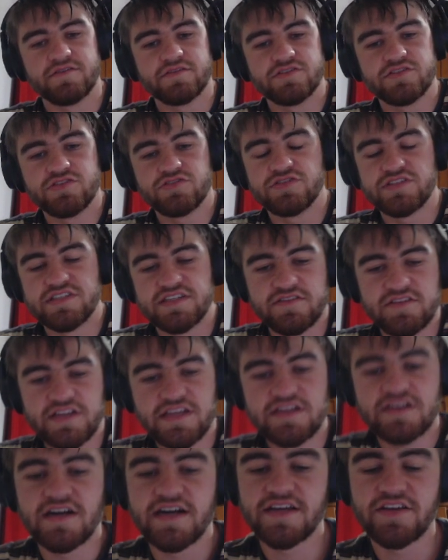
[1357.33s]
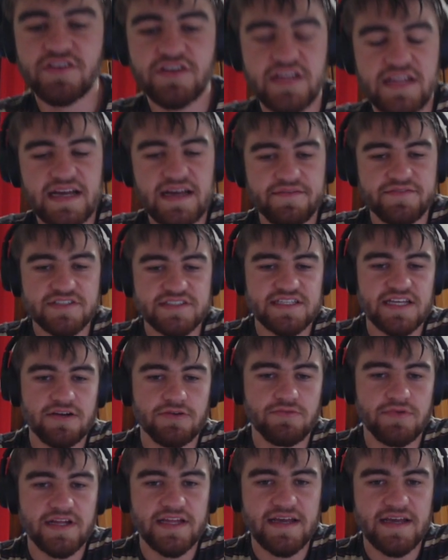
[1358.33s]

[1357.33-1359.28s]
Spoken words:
utility guy you can have as that red